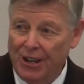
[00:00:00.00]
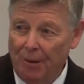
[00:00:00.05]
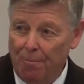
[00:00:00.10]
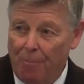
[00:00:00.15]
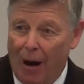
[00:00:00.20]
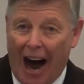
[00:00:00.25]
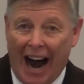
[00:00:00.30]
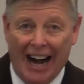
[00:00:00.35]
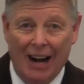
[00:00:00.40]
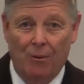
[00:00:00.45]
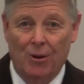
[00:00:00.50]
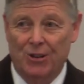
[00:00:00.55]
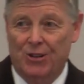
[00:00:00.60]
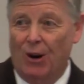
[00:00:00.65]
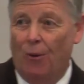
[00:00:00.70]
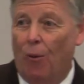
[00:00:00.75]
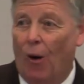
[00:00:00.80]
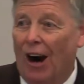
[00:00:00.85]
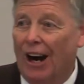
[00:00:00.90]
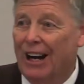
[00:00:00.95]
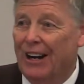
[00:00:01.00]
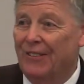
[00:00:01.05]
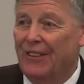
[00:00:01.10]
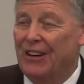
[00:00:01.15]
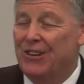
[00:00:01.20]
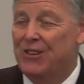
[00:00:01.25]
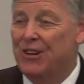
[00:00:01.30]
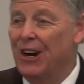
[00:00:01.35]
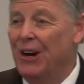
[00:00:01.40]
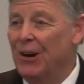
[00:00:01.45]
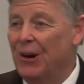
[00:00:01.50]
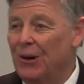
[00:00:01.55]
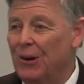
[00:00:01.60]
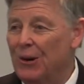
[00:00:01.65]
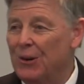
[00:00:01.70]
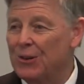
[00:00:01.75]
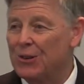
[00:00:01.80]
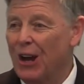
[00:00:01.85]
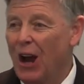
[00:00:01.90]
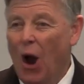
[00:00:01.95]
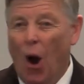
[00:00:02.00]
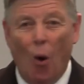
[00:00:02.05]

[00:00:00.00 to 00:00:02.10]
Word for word: the body was the work of the Jews,